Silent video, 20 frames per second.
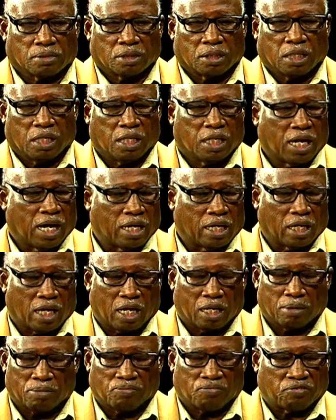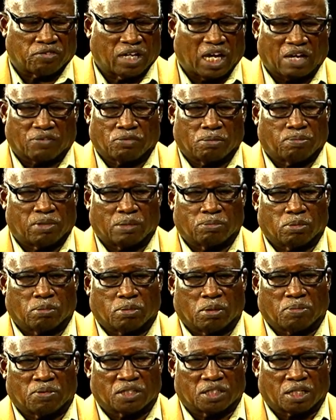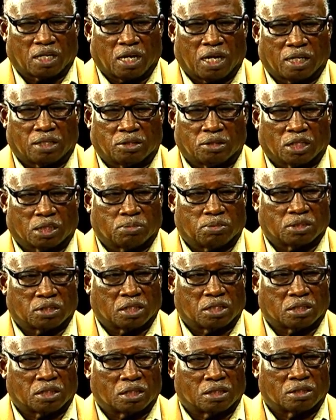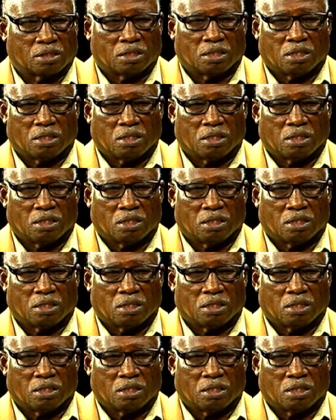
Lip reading: he got a lot of flack from people, but Brizard took the position,